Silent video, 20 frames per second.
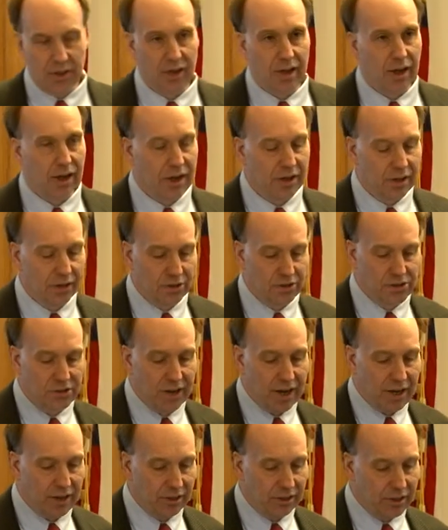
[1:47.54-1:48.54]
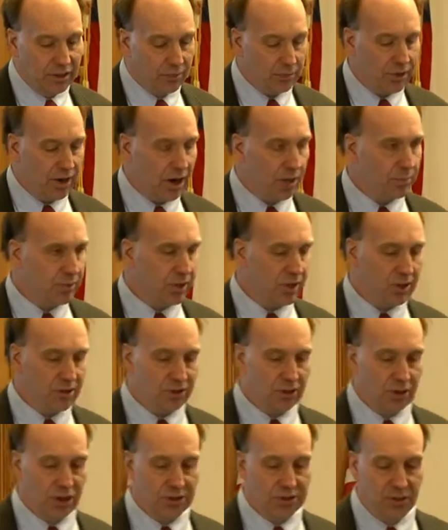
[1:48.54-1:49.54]
and understanding their properties
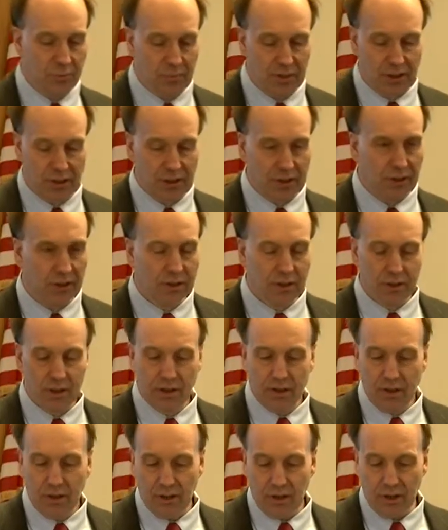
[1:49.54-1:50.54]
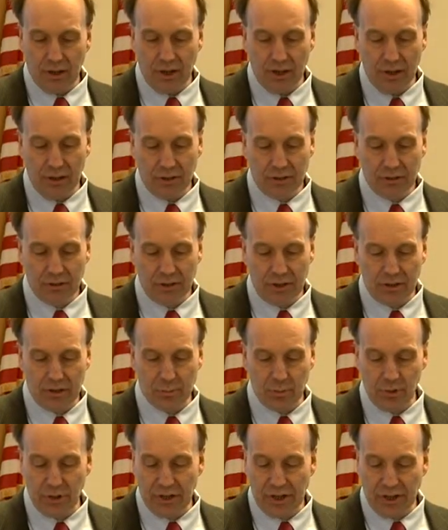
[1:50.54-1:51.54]
and ultimately uh,
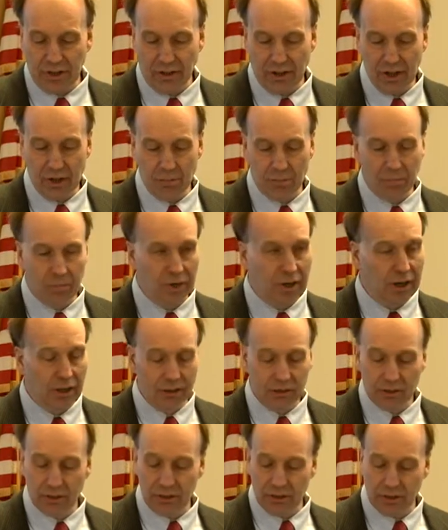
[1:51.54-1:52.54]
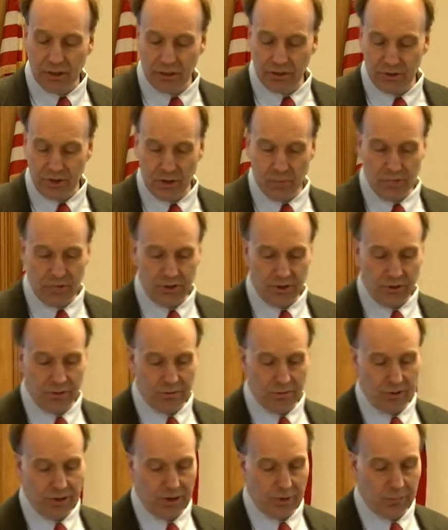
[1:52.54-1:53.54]
exploiting them uh, in terms
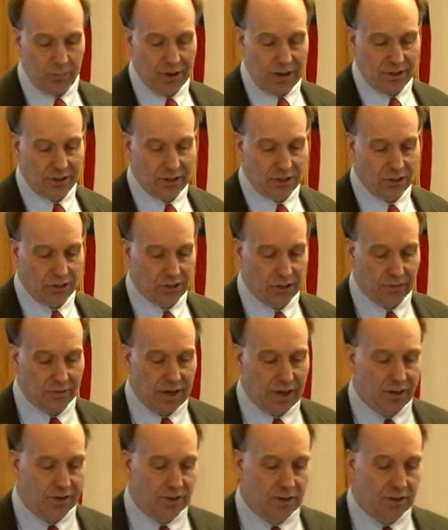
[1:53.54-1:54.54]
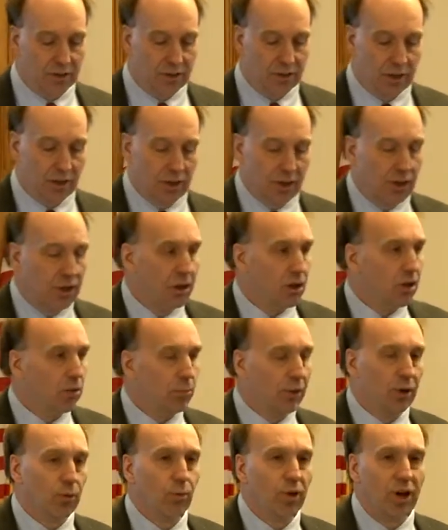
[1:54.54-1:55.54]
of uh, practical devices.
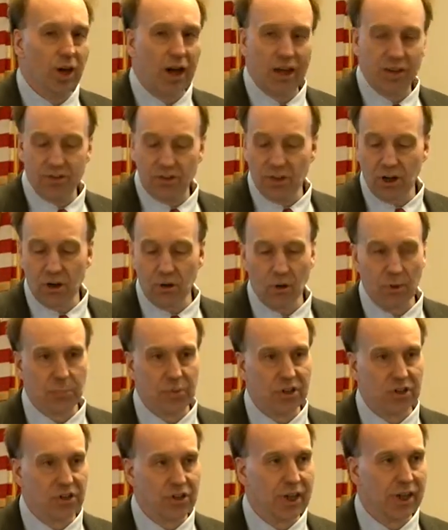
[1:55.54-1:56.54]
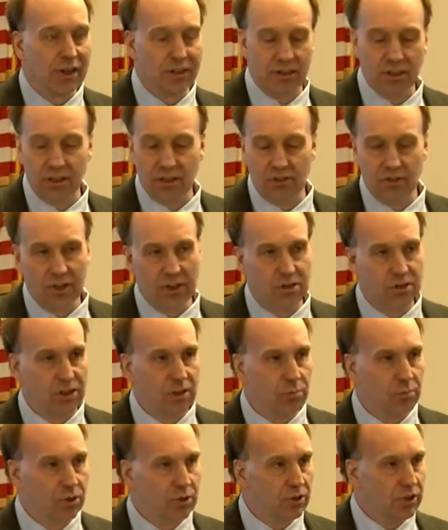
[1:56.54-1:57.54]
But we also appreciate the
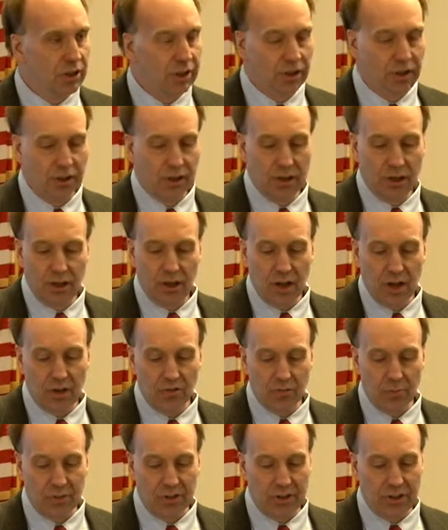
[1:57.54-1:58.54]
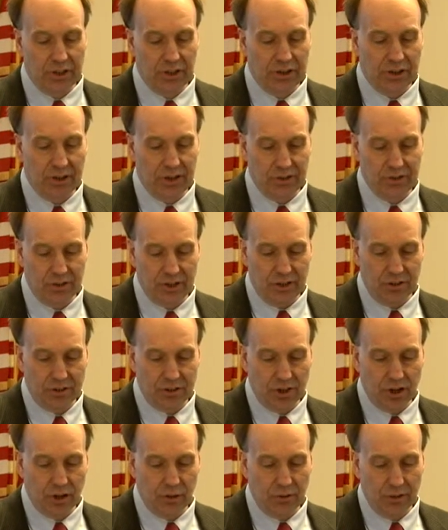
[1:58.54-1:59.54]
intrinsic beauty of materials. And
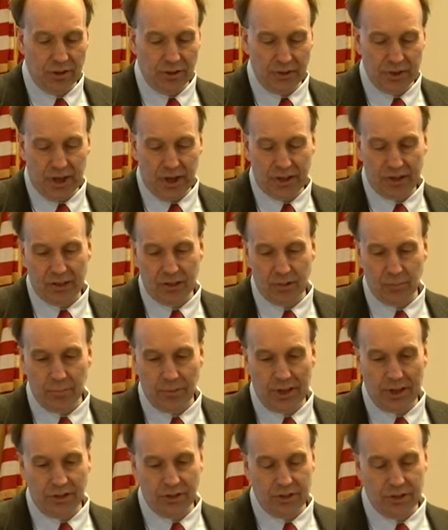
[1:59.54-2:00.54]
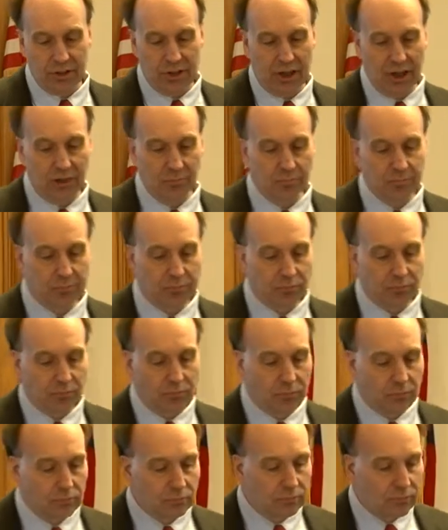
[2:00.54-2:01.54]
so in talking about uh,
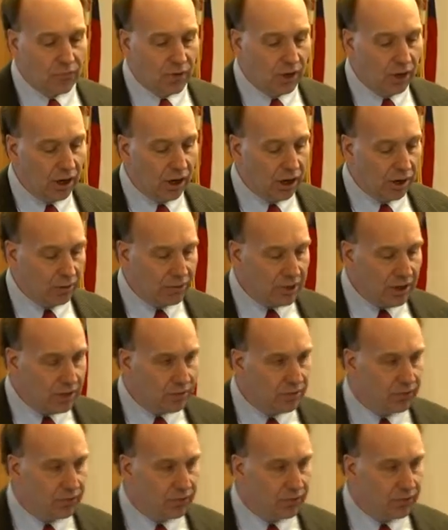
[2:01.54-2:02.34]
uh, thin